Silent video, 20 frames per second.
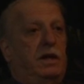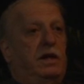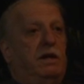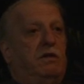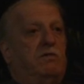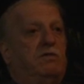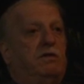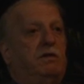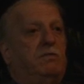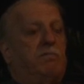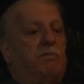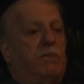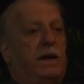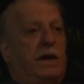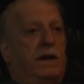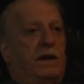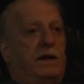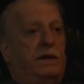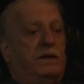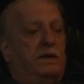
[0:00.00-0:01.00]
even
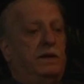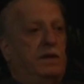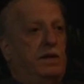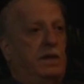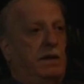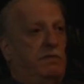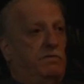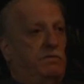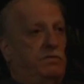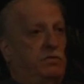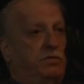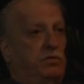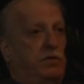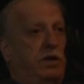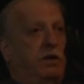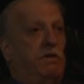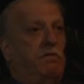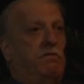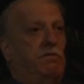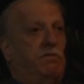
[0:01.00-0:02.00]
paid enough
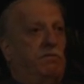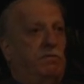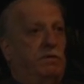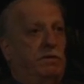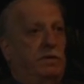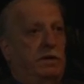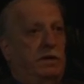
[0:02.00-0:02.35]
to live